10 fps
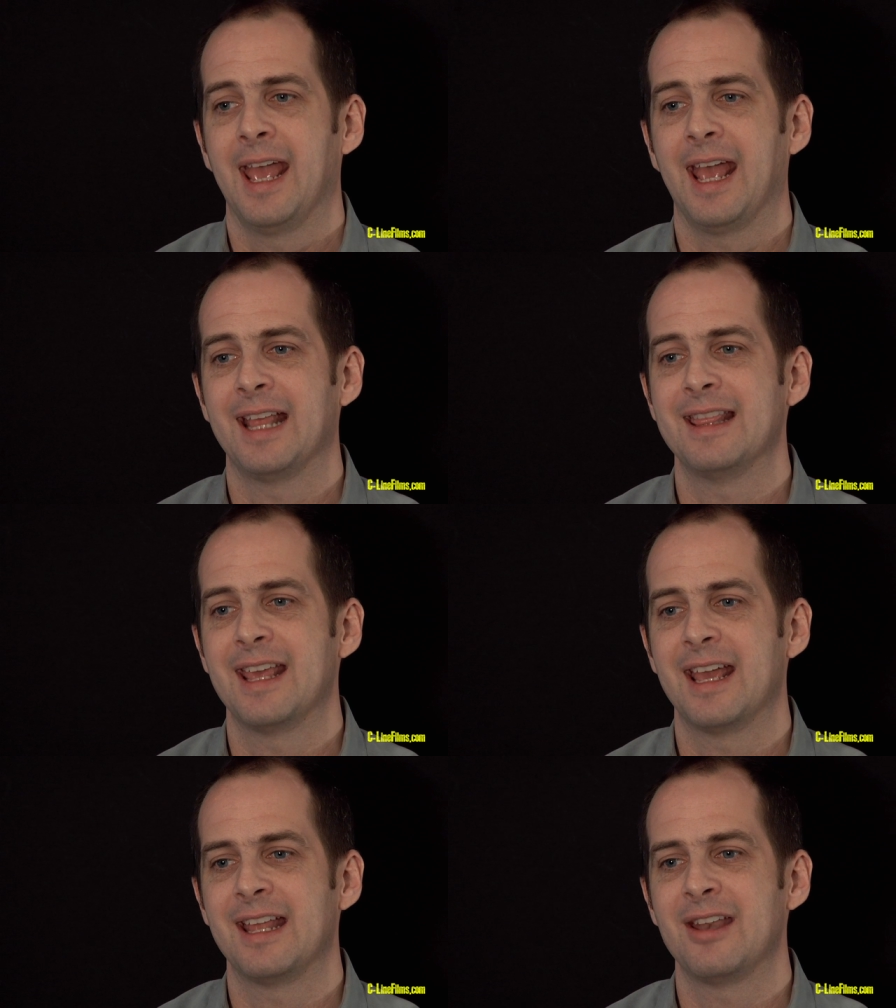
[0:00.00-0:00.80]
And
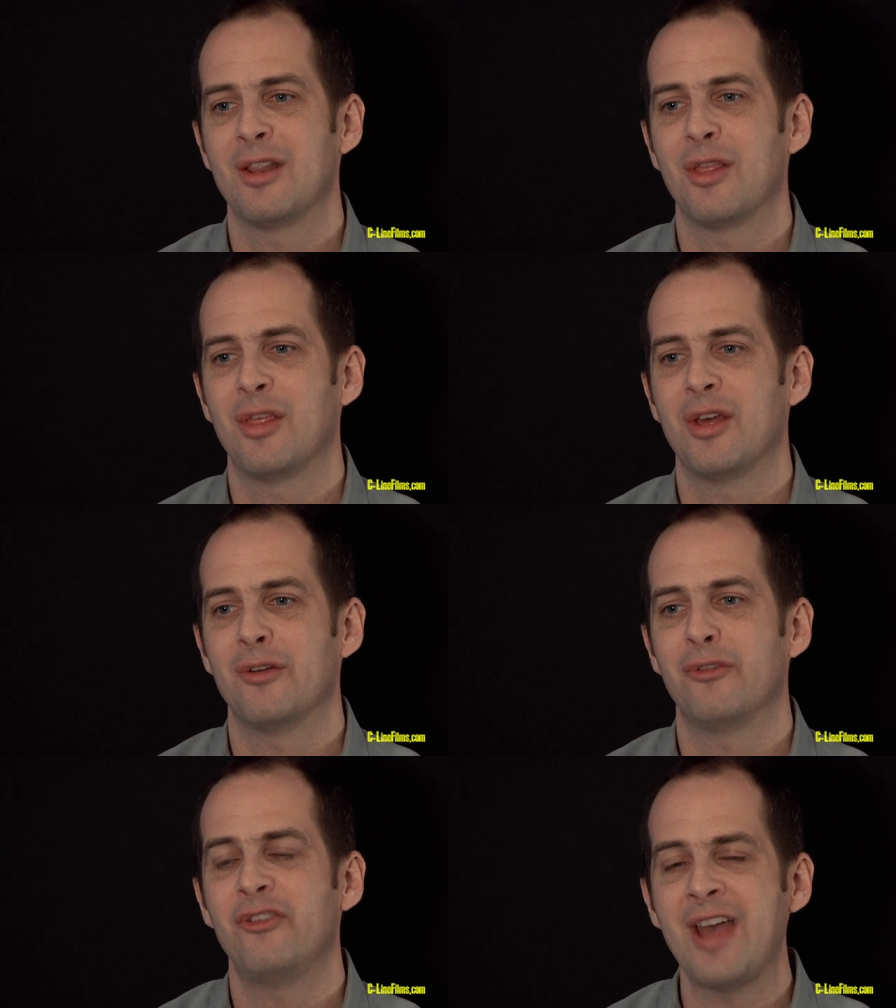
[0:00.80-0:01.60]
then
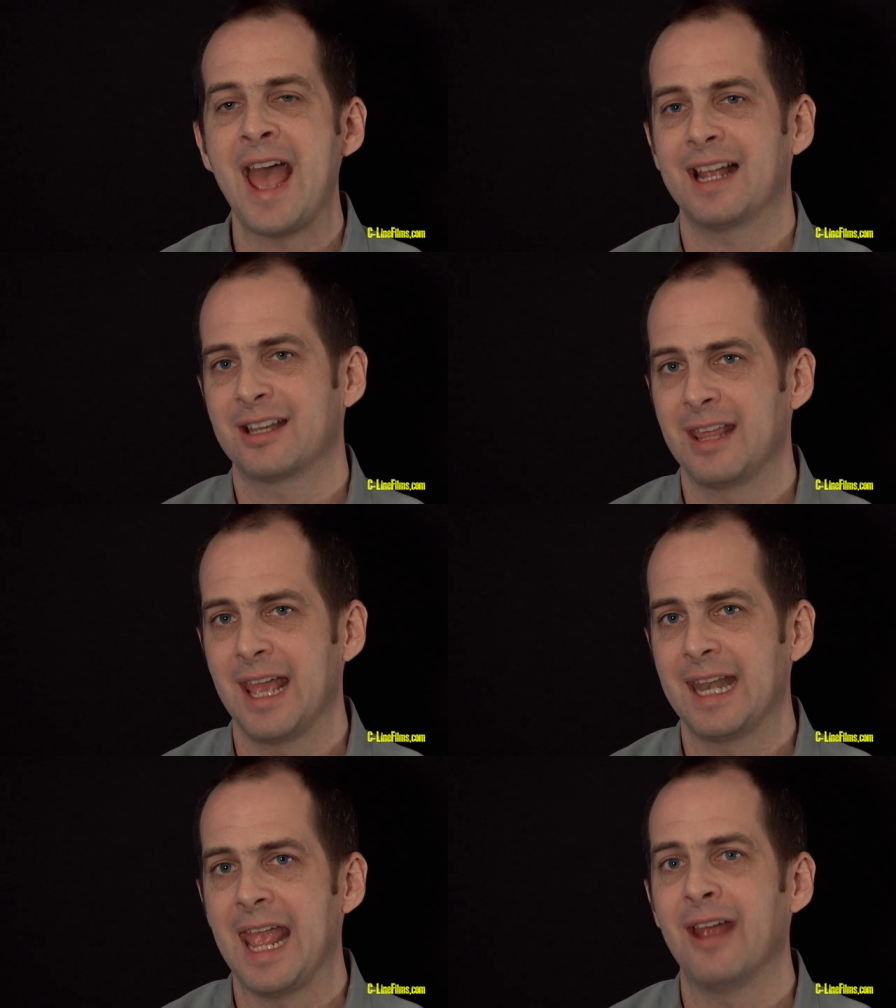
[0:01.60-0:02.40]
the fact
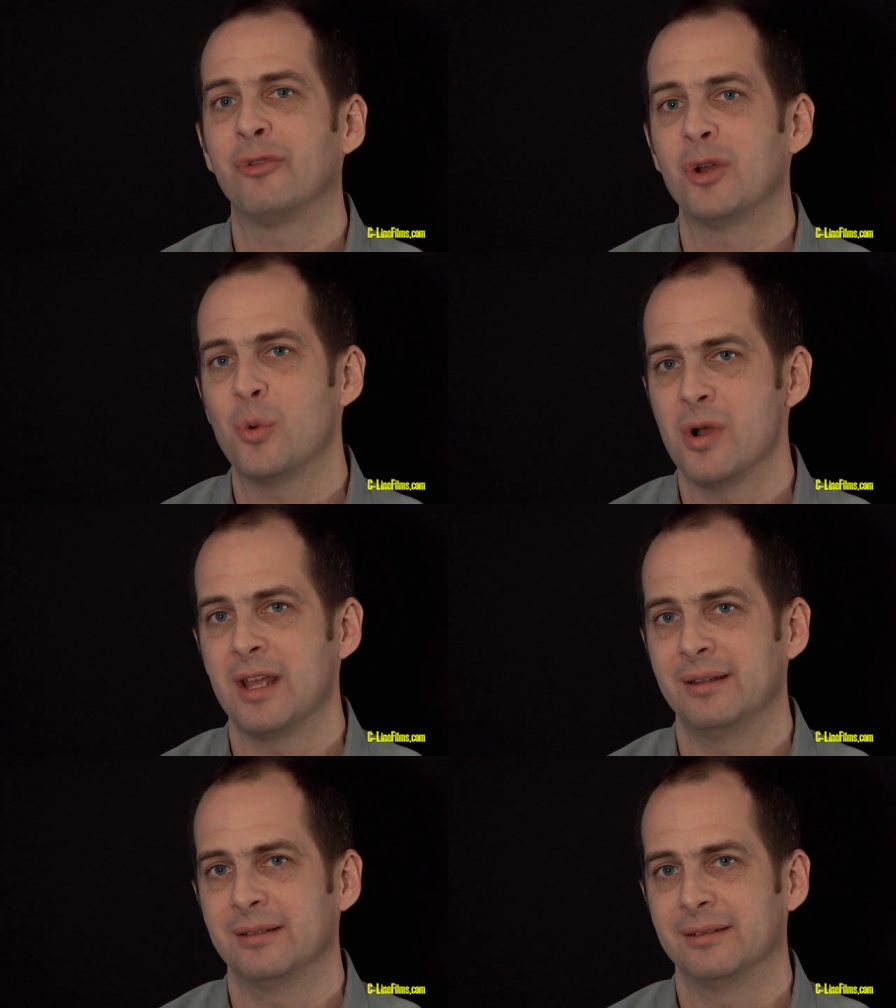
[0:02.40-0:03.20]
that
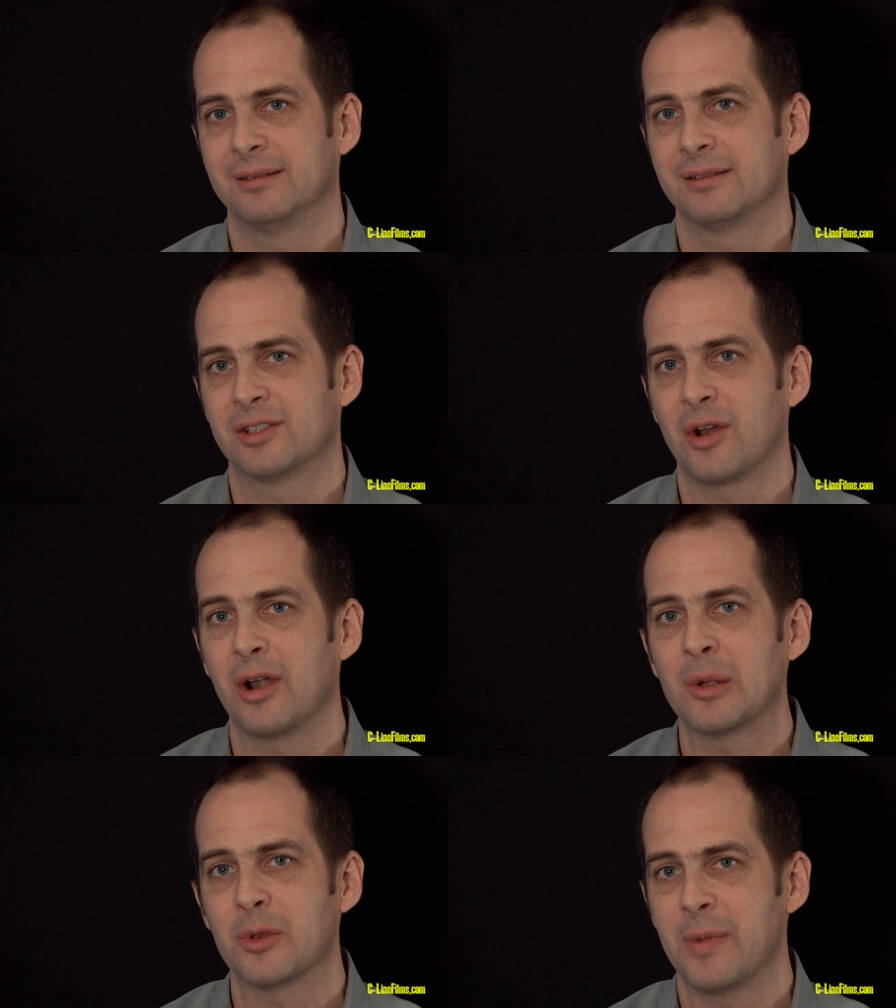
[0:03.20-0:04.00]
everyone,
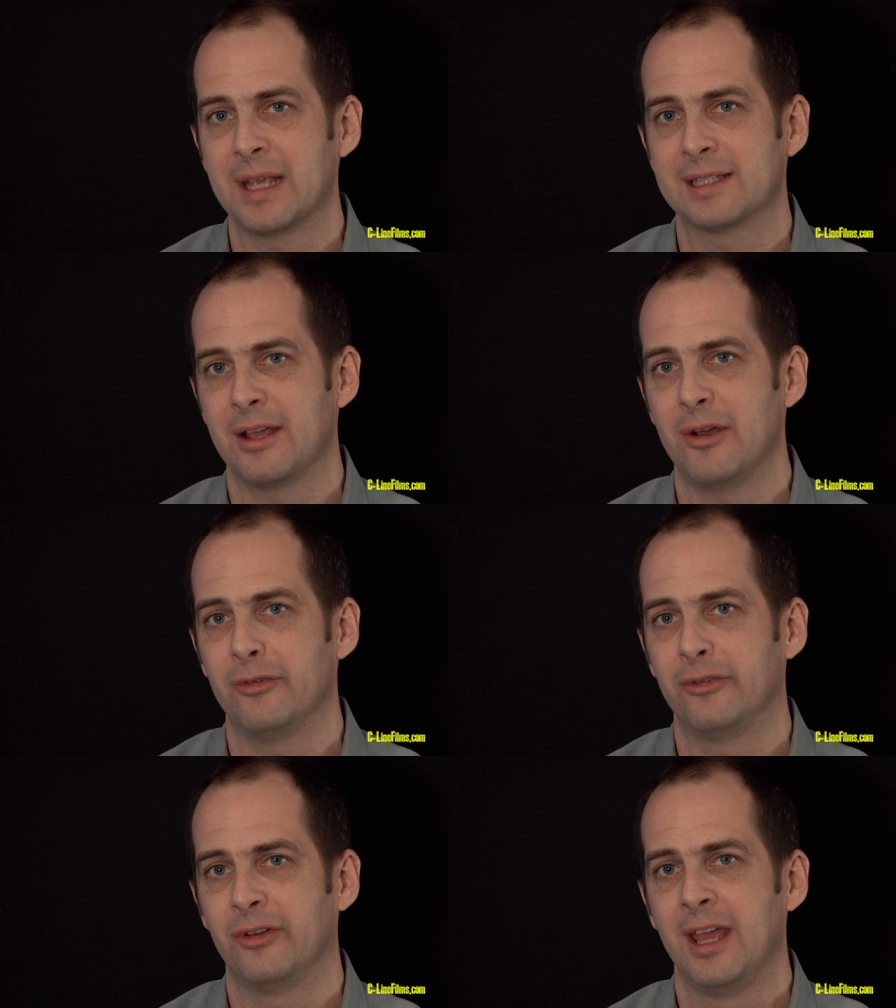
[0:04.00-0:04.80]
starting with
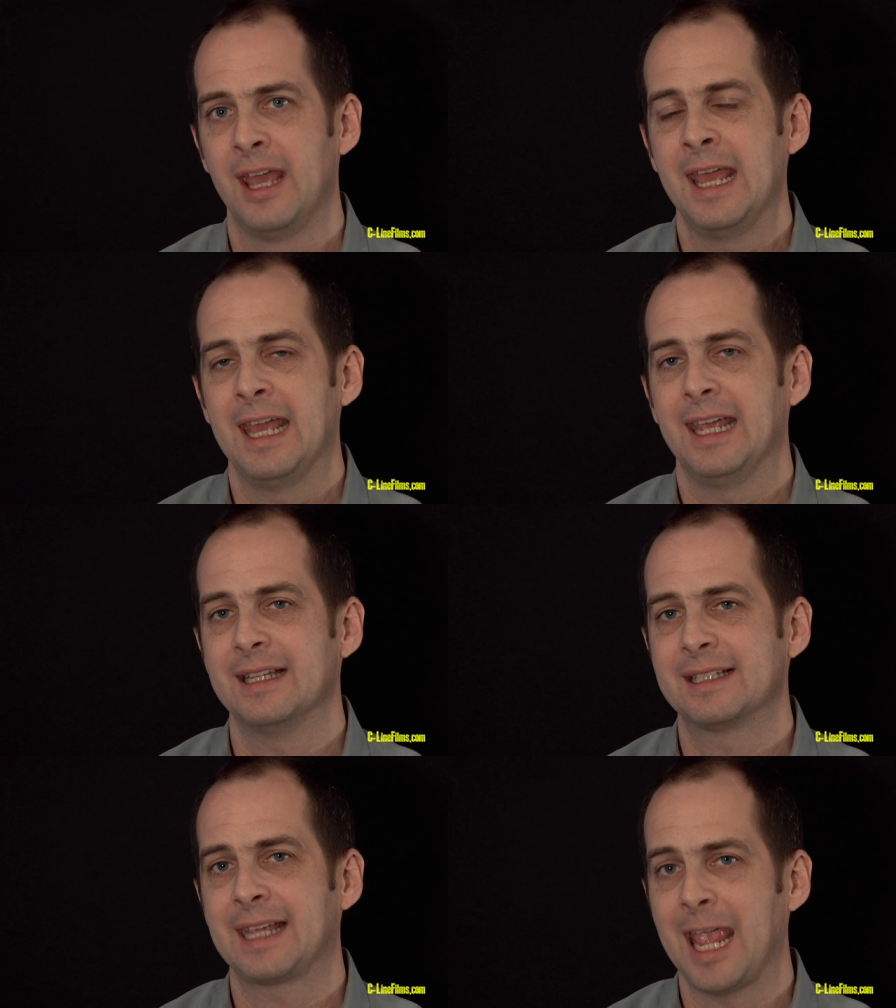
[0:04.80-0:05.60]
myself,
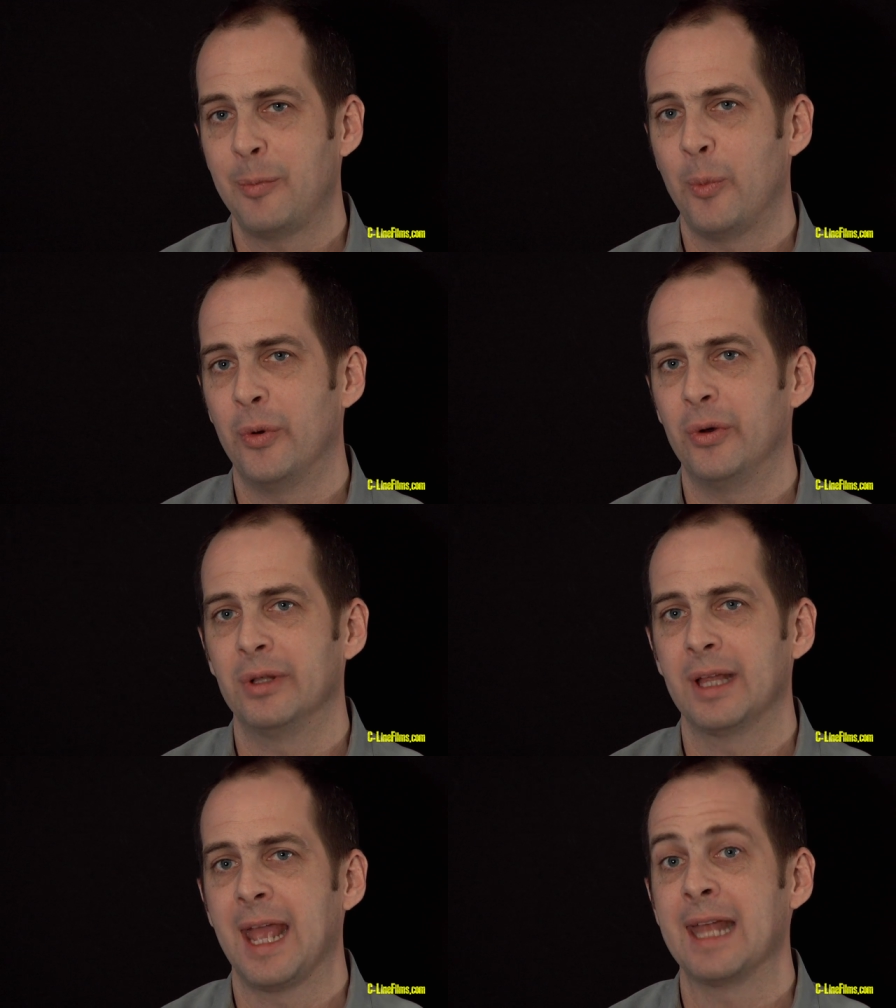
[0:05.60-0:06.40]
is
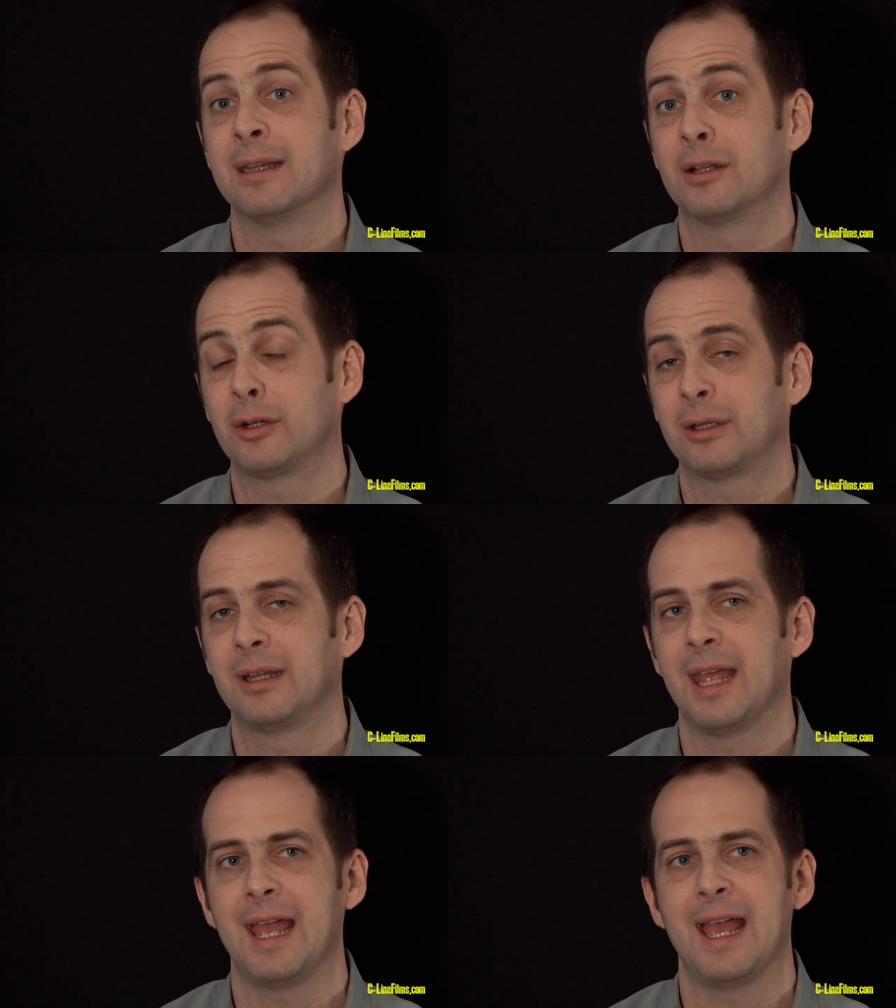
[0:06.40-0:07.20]
capable and,
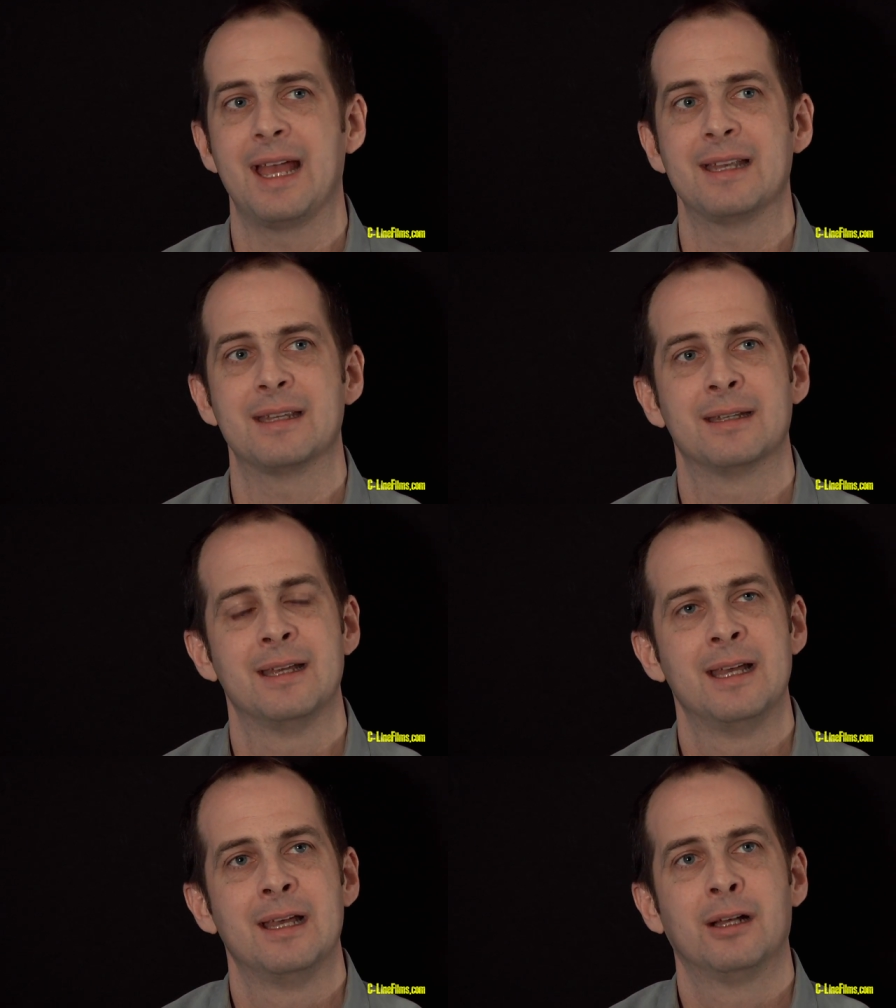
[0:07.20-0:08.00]
and
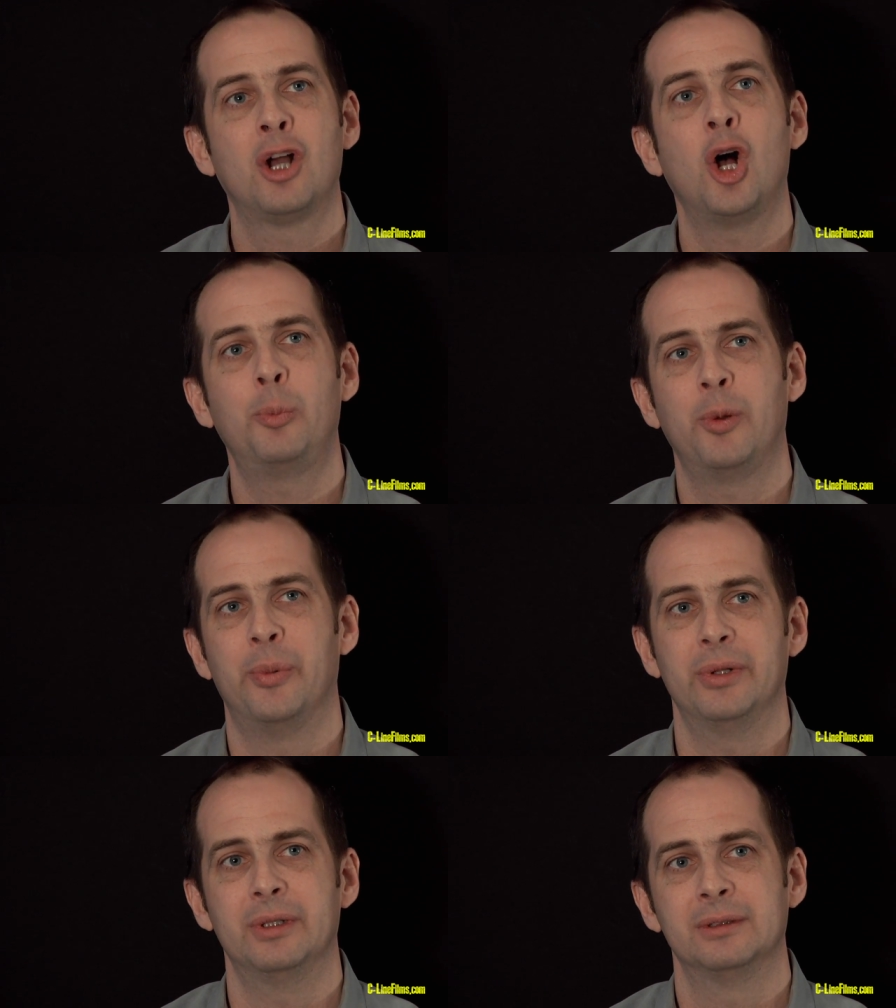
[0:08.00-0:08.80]

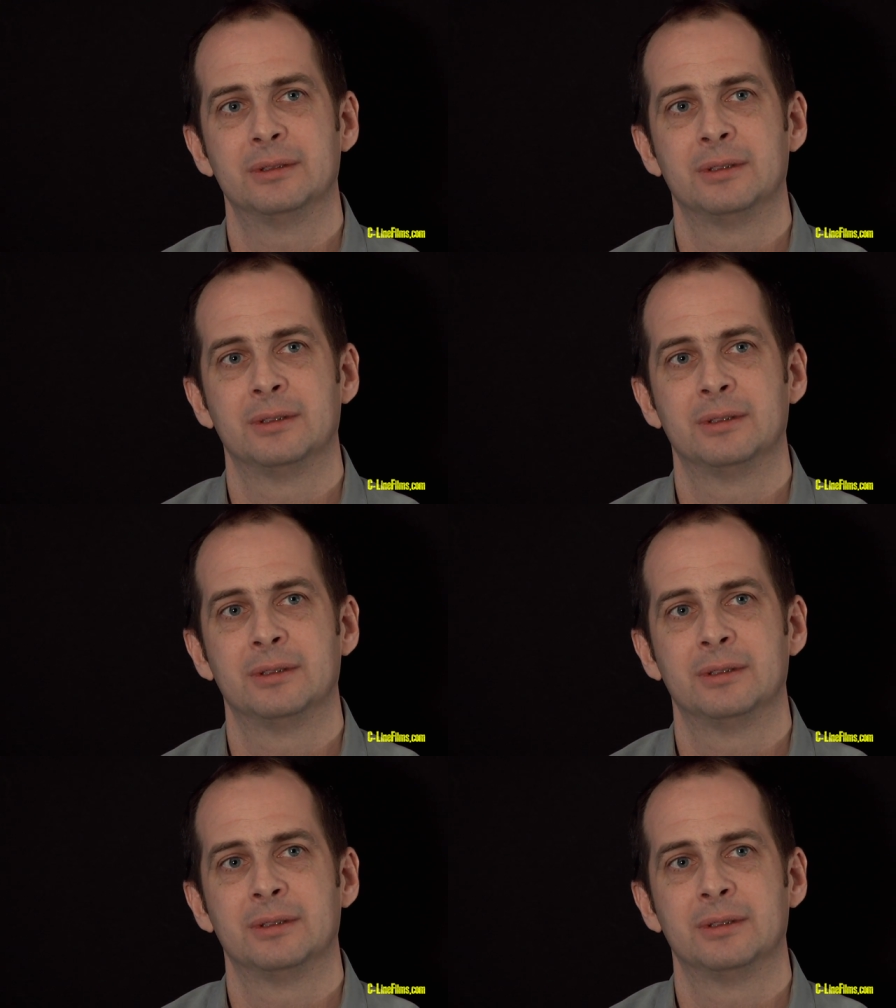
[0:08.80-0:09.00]
culpable